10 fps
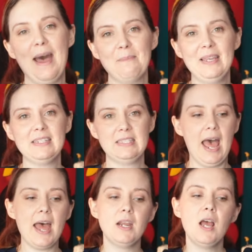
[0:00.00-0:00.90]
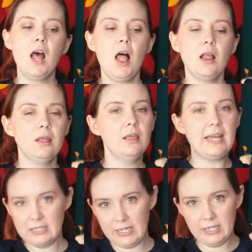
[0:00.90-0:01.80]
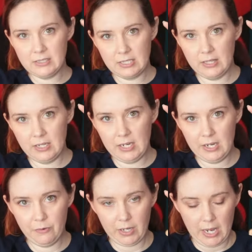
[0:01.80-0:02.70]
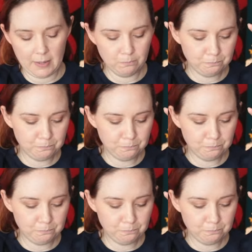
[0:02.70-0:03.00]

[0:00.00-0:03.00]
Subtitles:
that being said, let's get into the nitty gritty.